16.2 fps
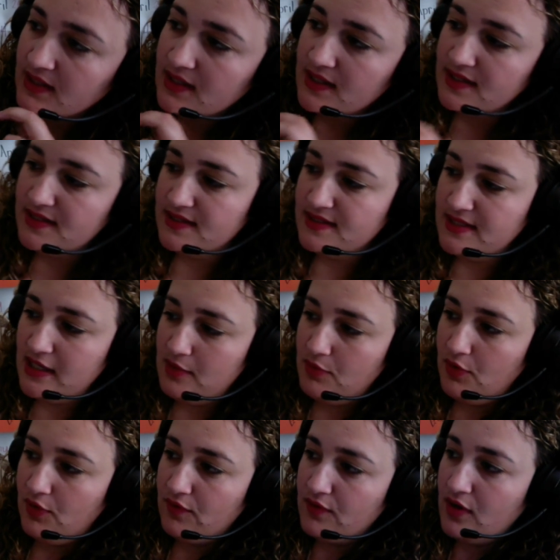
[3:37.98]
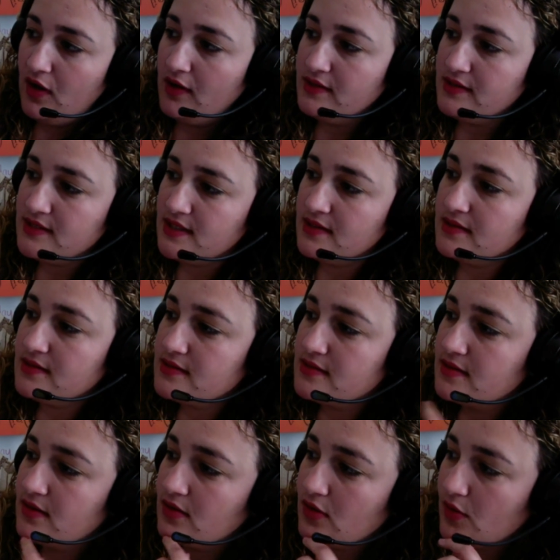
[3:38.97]
Is a table of contents
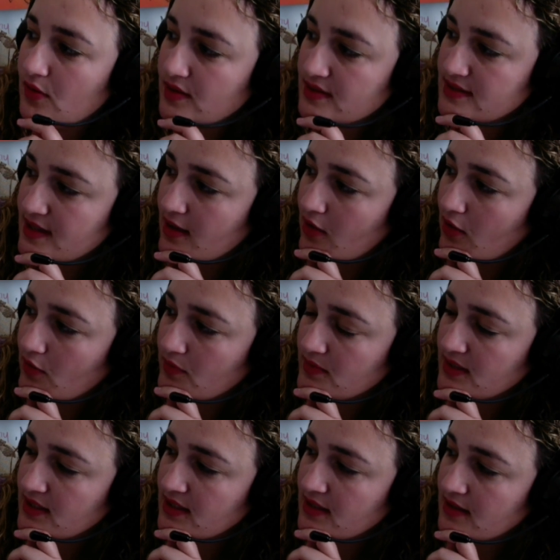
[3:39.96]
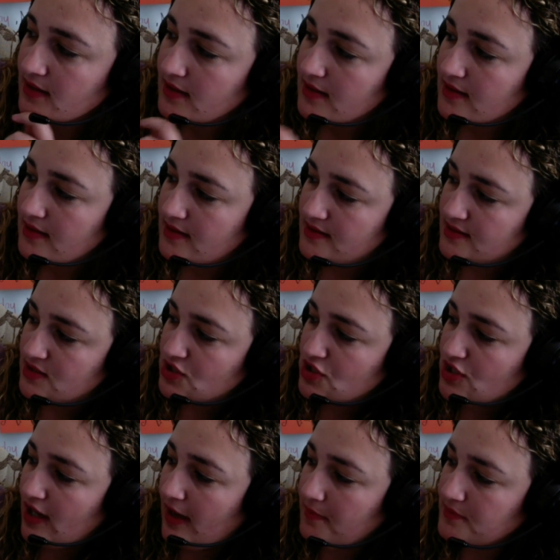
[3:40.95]
going to help me? Is a
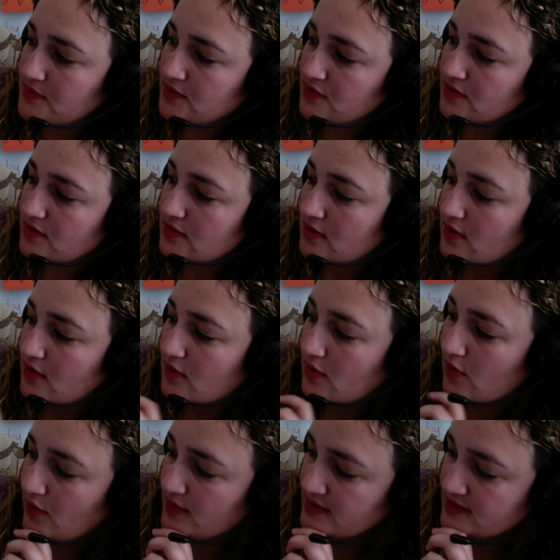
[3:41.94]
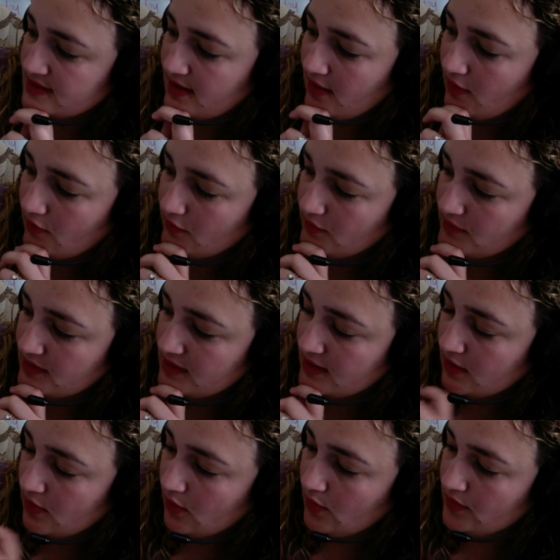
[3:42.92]
chapter going to help
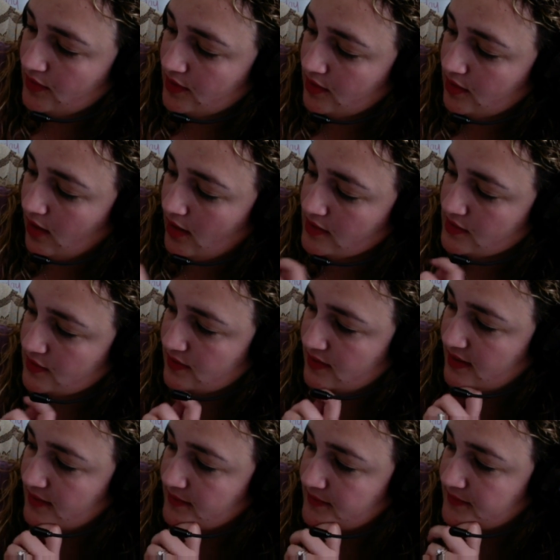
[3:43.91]
me? Or the glossary?